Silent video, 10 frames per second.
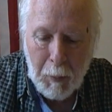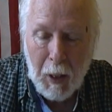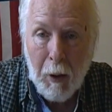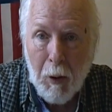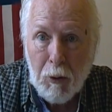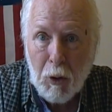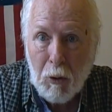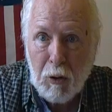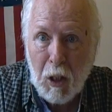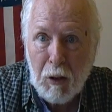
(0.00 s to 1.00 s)
But I
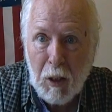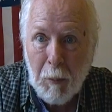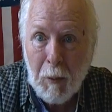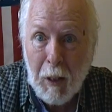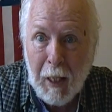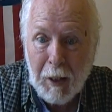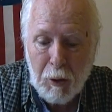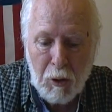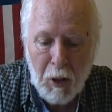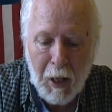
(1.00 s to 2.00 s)
also sent them
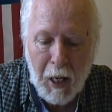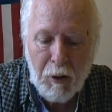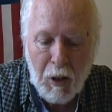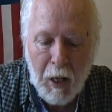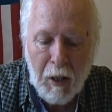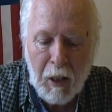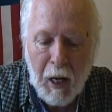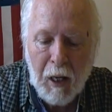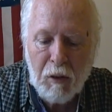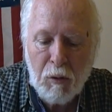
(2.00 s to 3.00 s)
links to
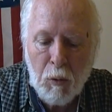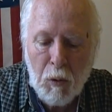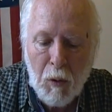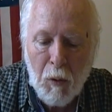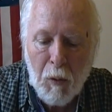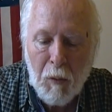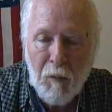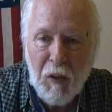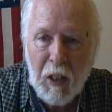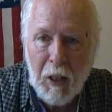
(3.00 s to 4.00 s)
Exileguy's
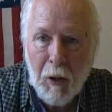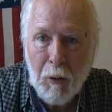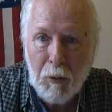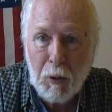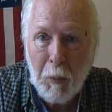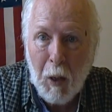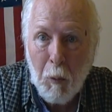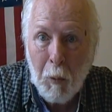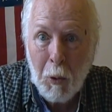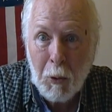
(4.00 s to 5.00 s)
videos
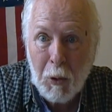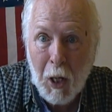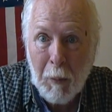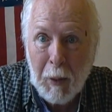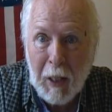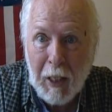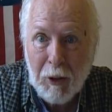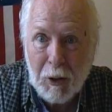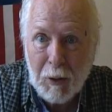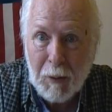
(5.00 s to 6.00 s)
about world
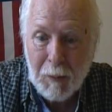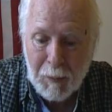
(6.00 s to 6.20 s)
domination.